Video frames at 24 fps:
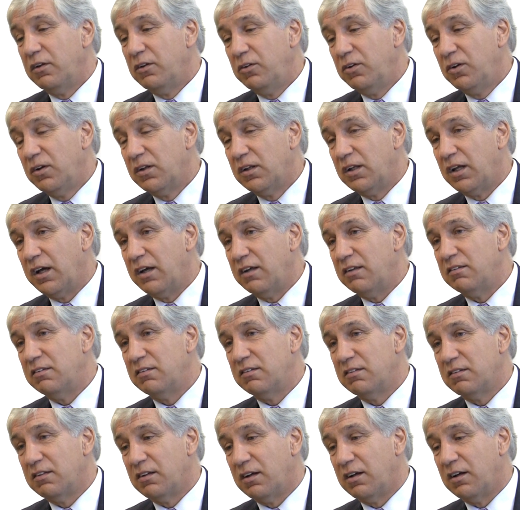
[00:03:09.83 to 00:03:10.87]

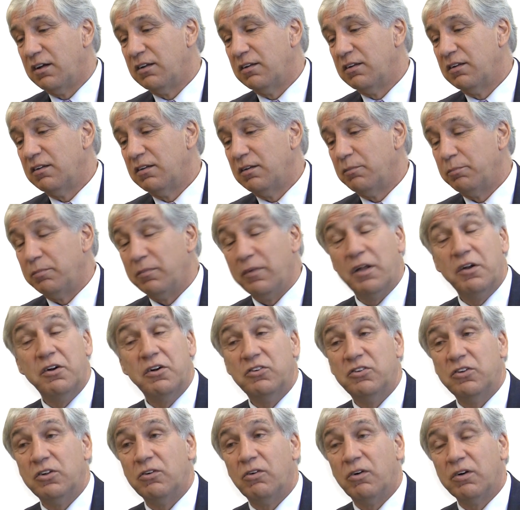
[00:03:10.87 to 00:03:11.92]
utilize the
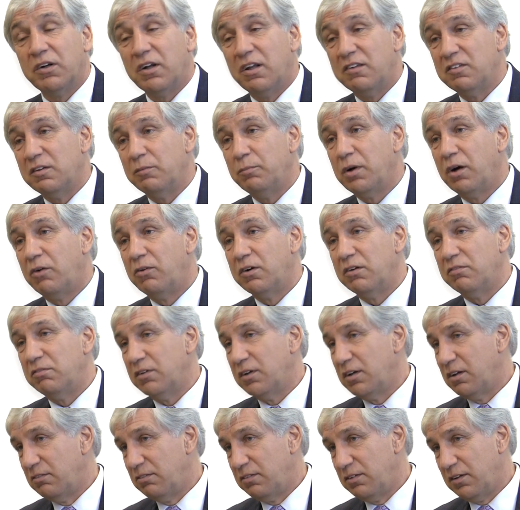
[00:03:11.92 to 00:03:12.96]
energy and organizing power
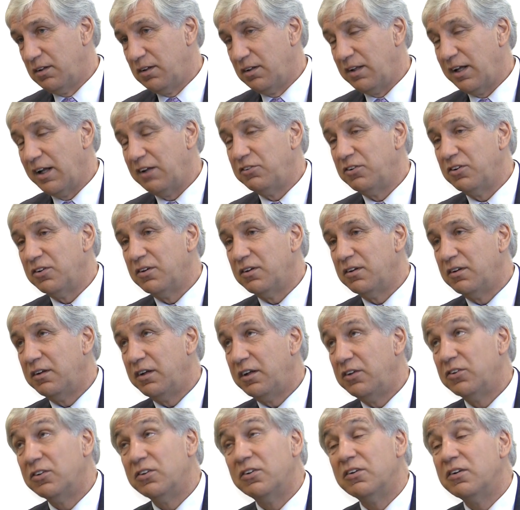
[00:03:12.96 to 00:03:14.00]
of
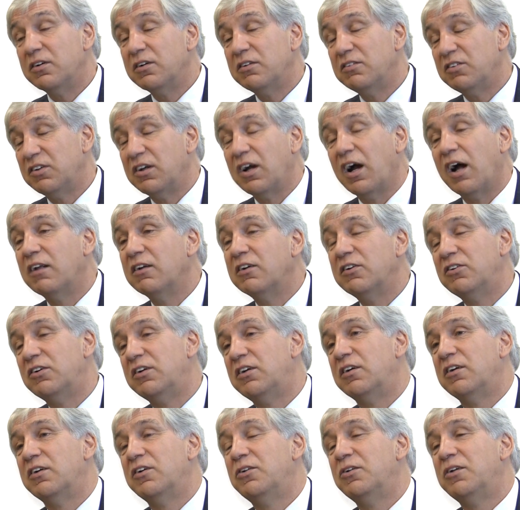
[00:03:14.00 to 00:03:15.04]
nature's ecology
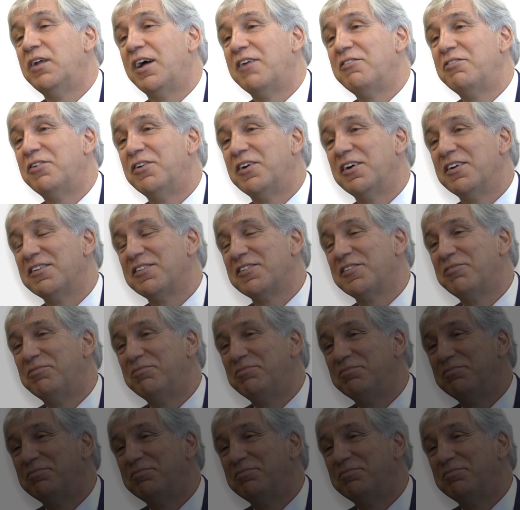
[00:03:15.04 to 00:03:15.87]
here to do that for us.